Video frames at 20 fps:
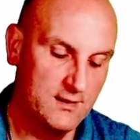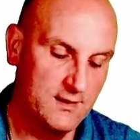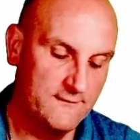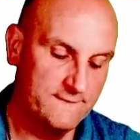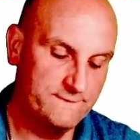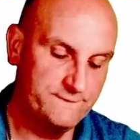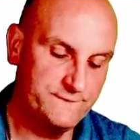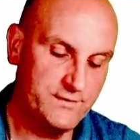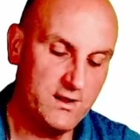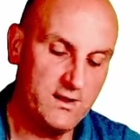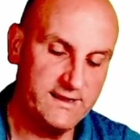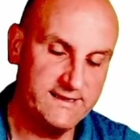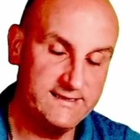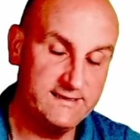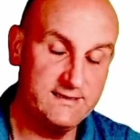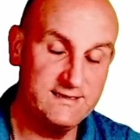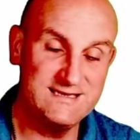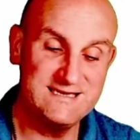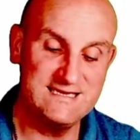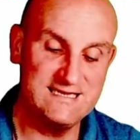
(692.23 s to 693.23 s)

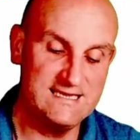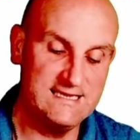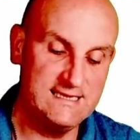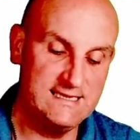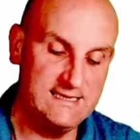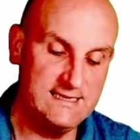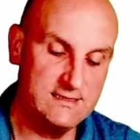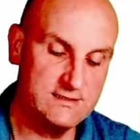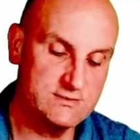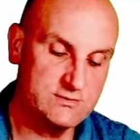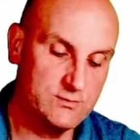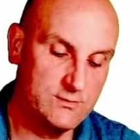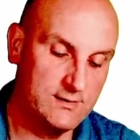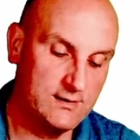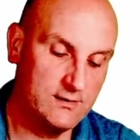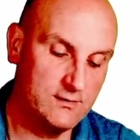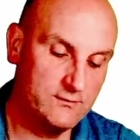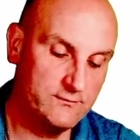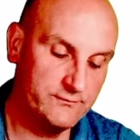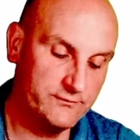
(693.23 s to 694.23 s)
Find
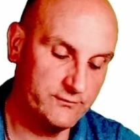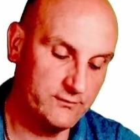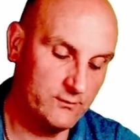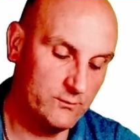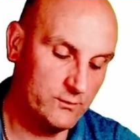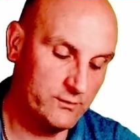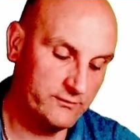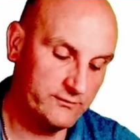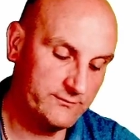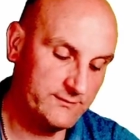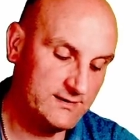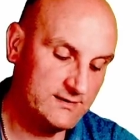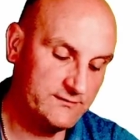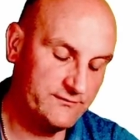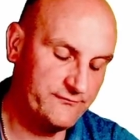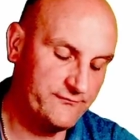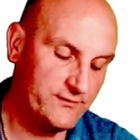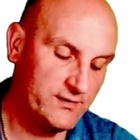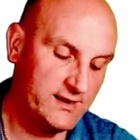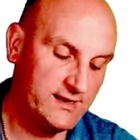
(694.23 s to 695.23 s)
T12. So it wants me to
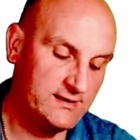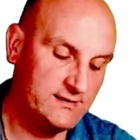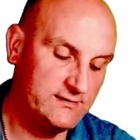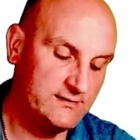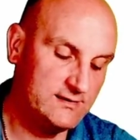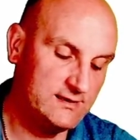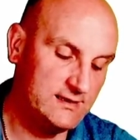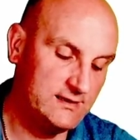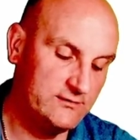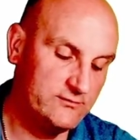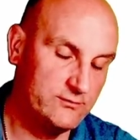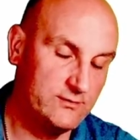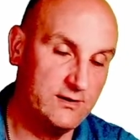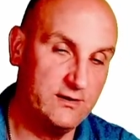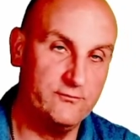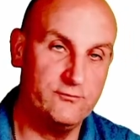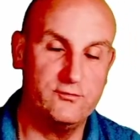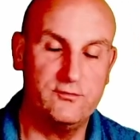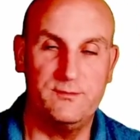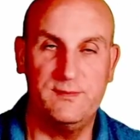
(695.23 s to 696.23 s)
find T12.
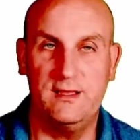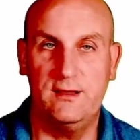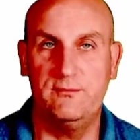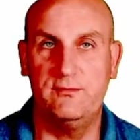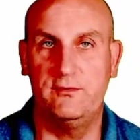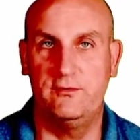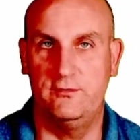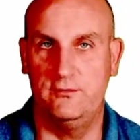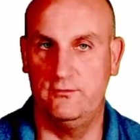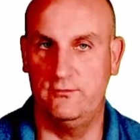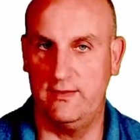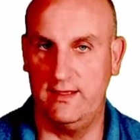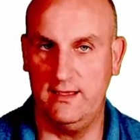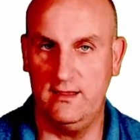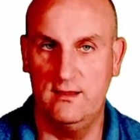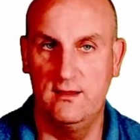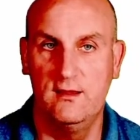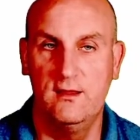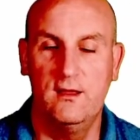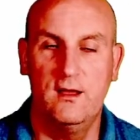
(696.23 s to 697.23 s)
Well, to be able to do that,
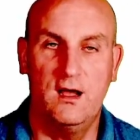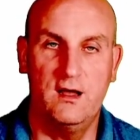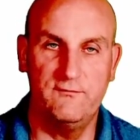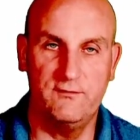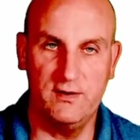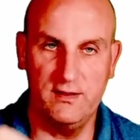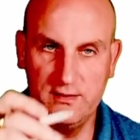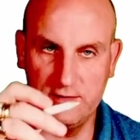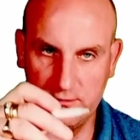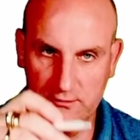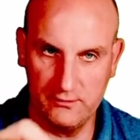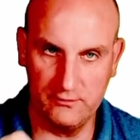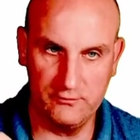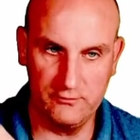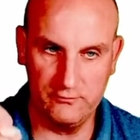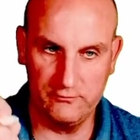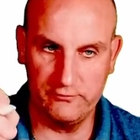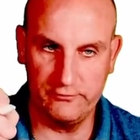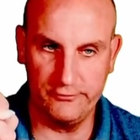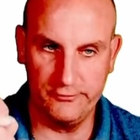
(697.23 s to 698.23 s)
I've either got to
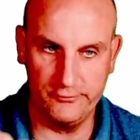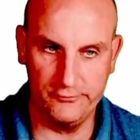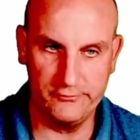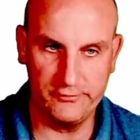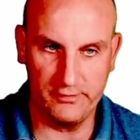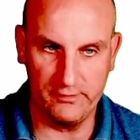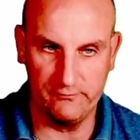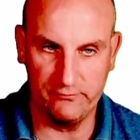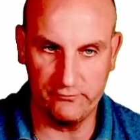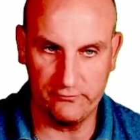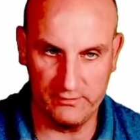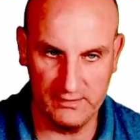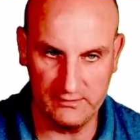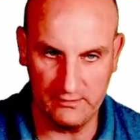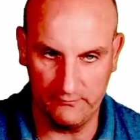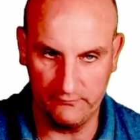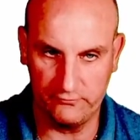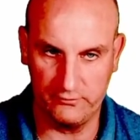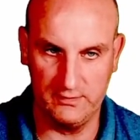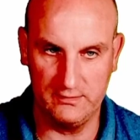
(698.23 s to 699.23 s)
do 2 times 3
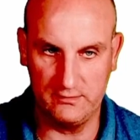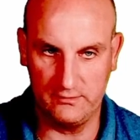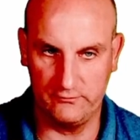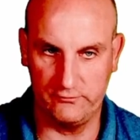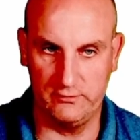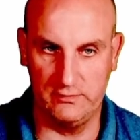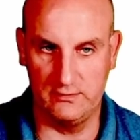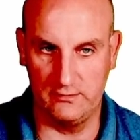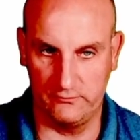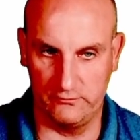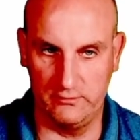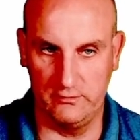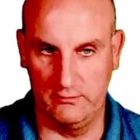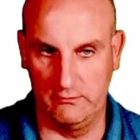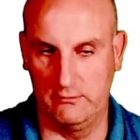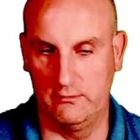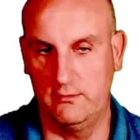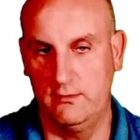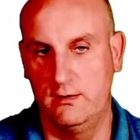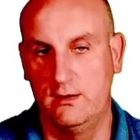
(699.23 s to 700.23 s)
times 3 times 3 times
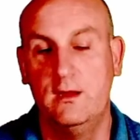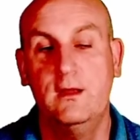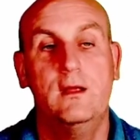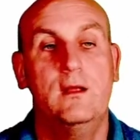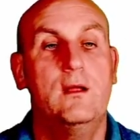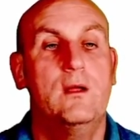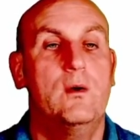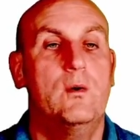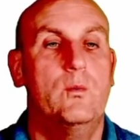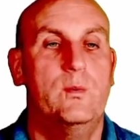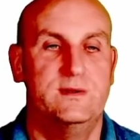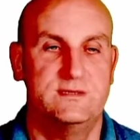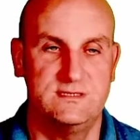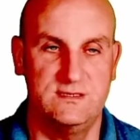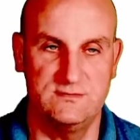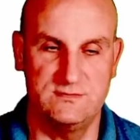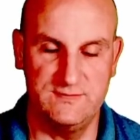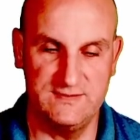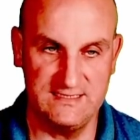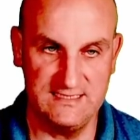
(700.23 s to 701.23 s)
3, which
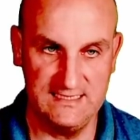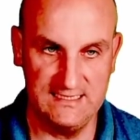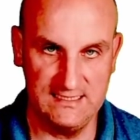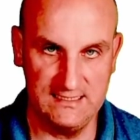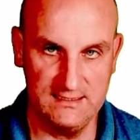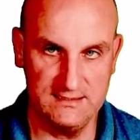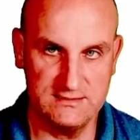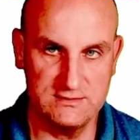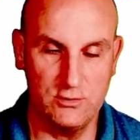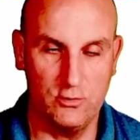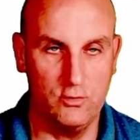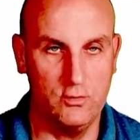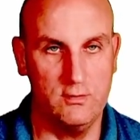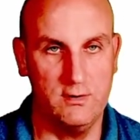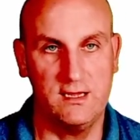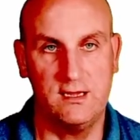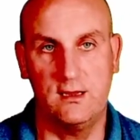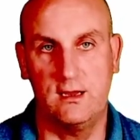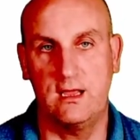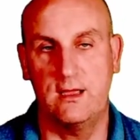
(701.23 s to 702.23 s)
seems a bit tedious, or I
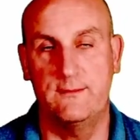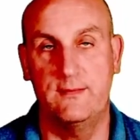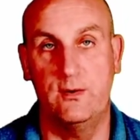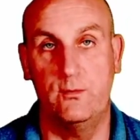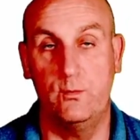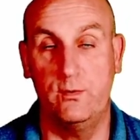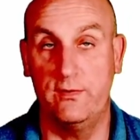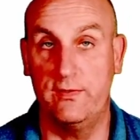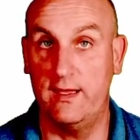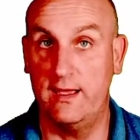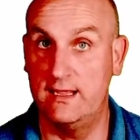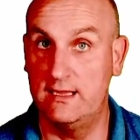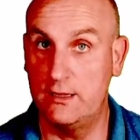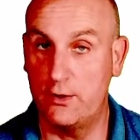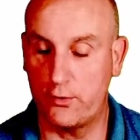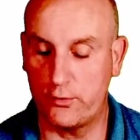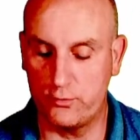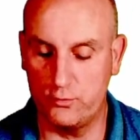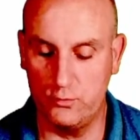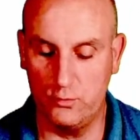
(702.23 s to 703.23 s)
can come up with a
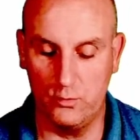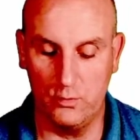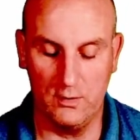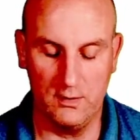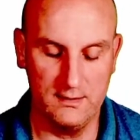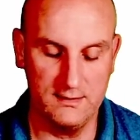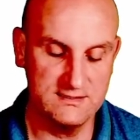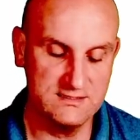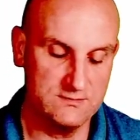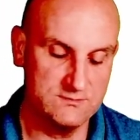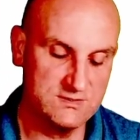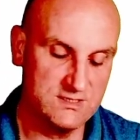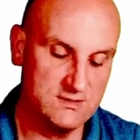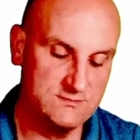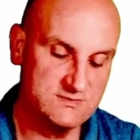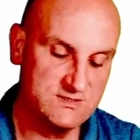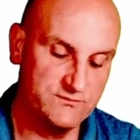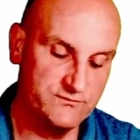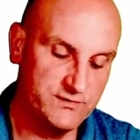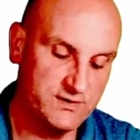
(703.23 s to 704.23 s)
rule, and
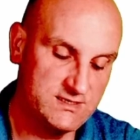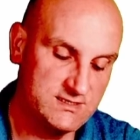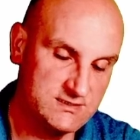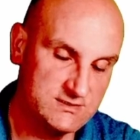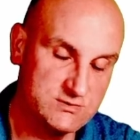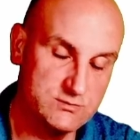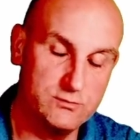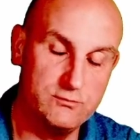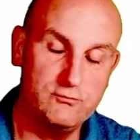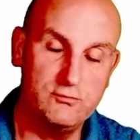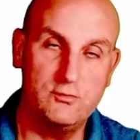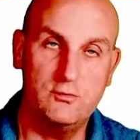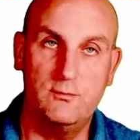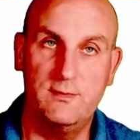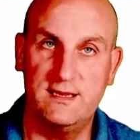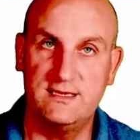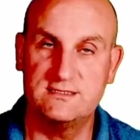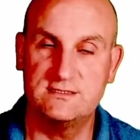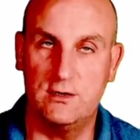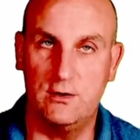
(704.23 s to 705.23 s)
sometimes converting this to a rule
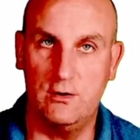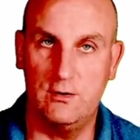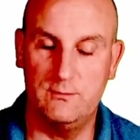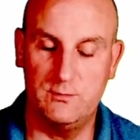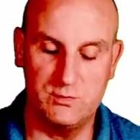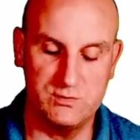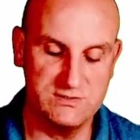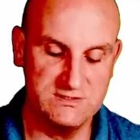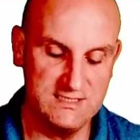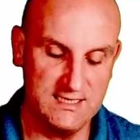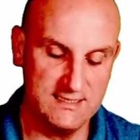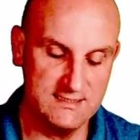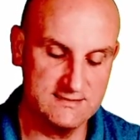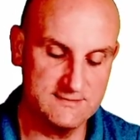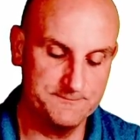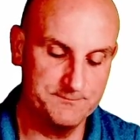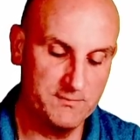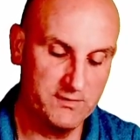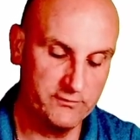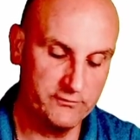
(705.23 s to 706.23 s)
makes a lot more sense.
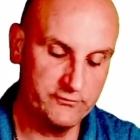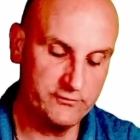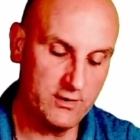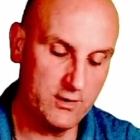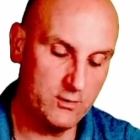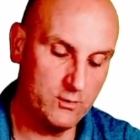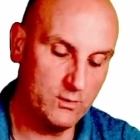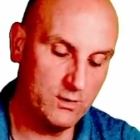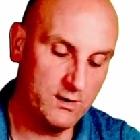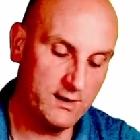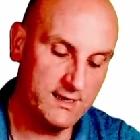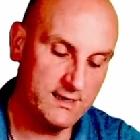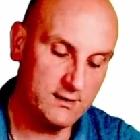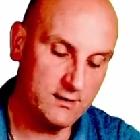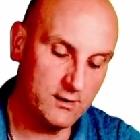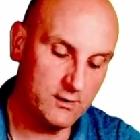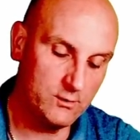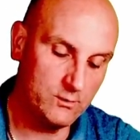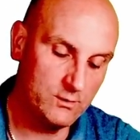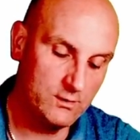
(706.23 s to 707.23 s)
So I
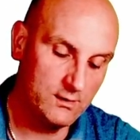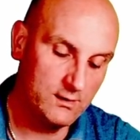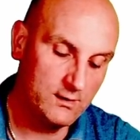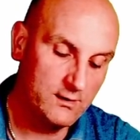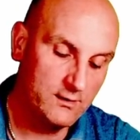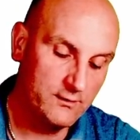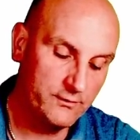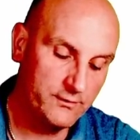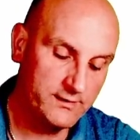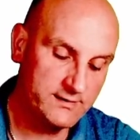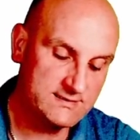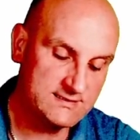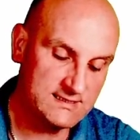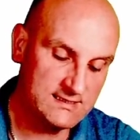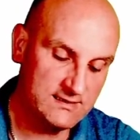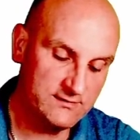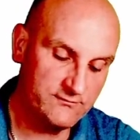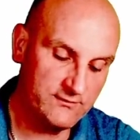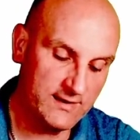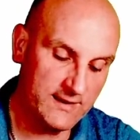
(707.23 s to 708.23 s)
know that T
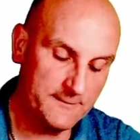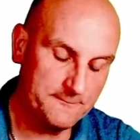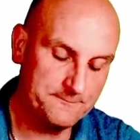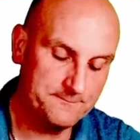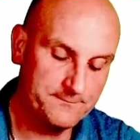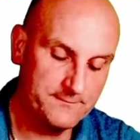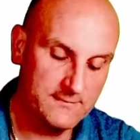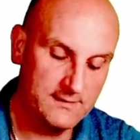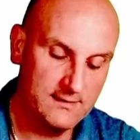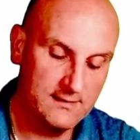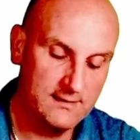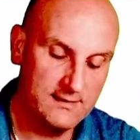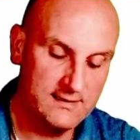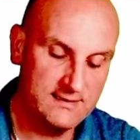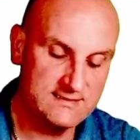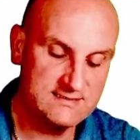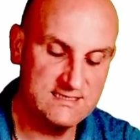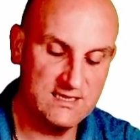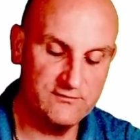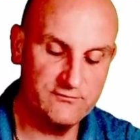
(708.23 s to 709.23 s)
of n
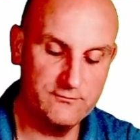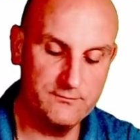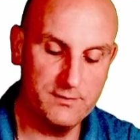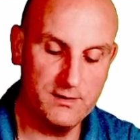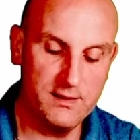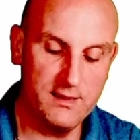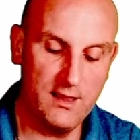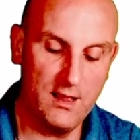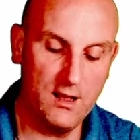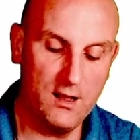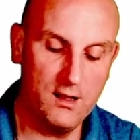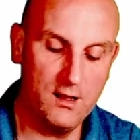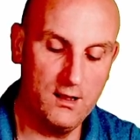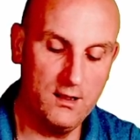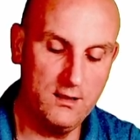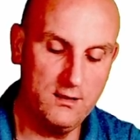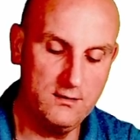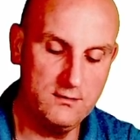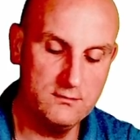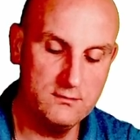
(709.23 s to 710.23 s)
is given by
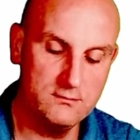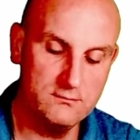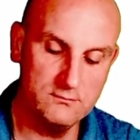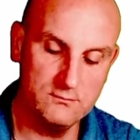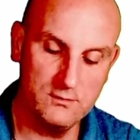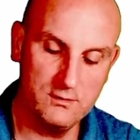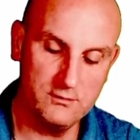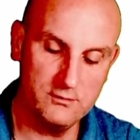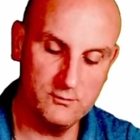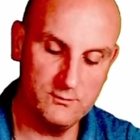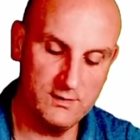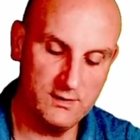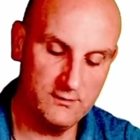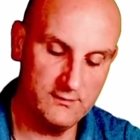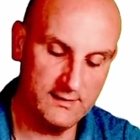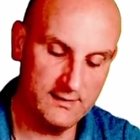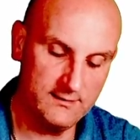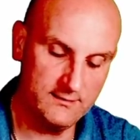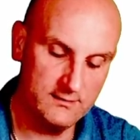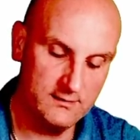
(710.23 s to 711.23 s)
r, well hold on, we know
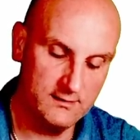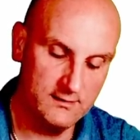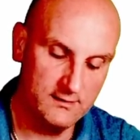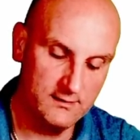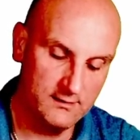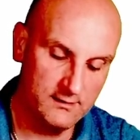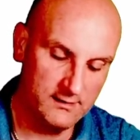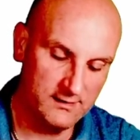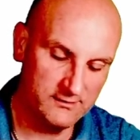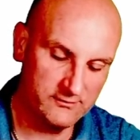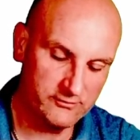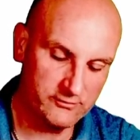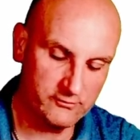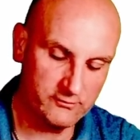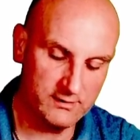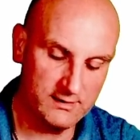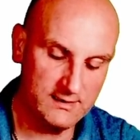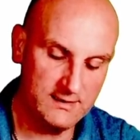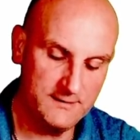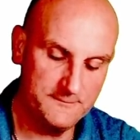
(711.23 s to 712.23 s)
that, is
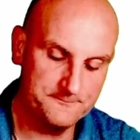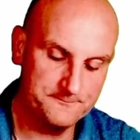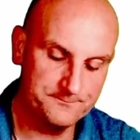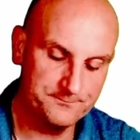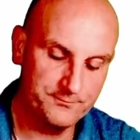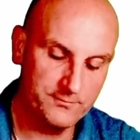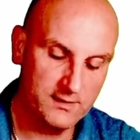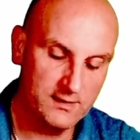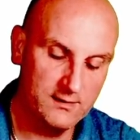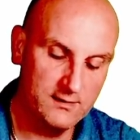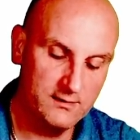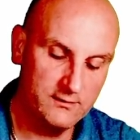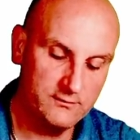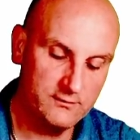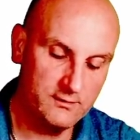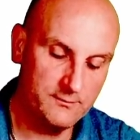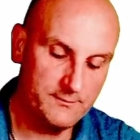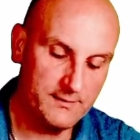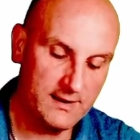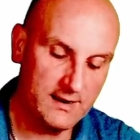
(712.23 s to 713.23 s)
3 to
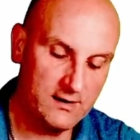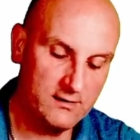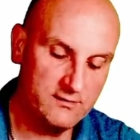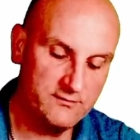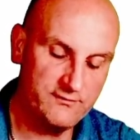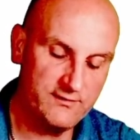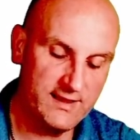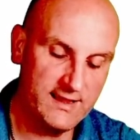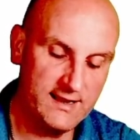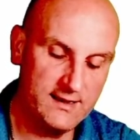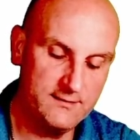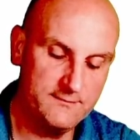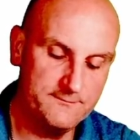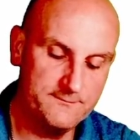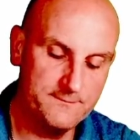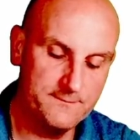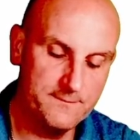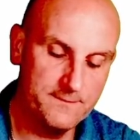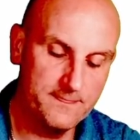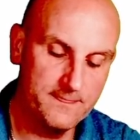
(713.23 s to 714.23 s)
the power of n
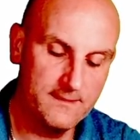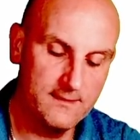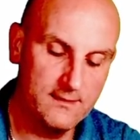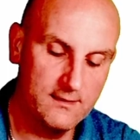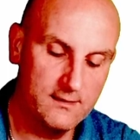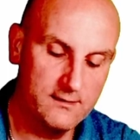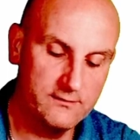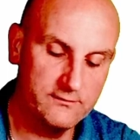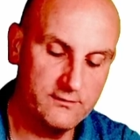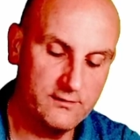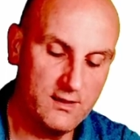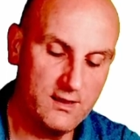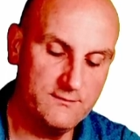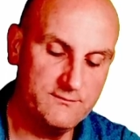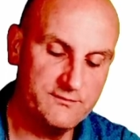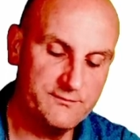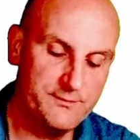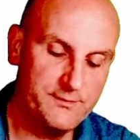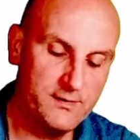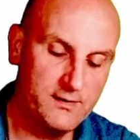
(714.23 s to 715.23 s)

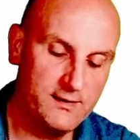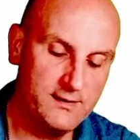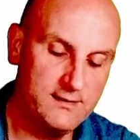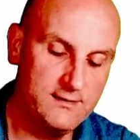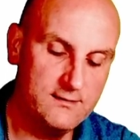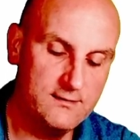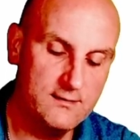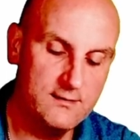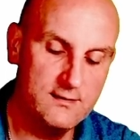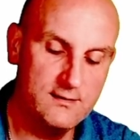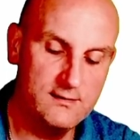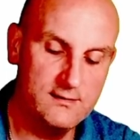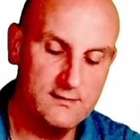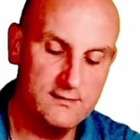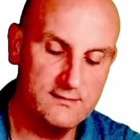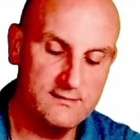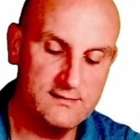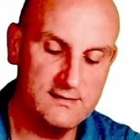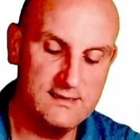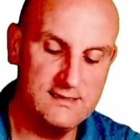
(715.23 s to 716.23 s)
times by
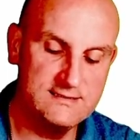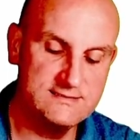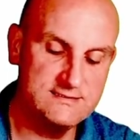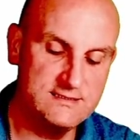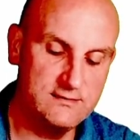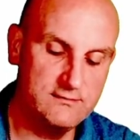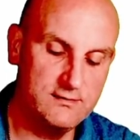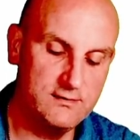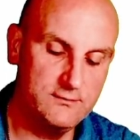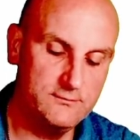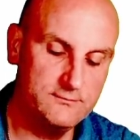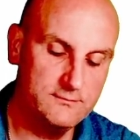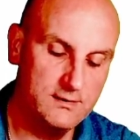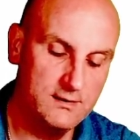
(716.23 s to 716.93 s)
T0.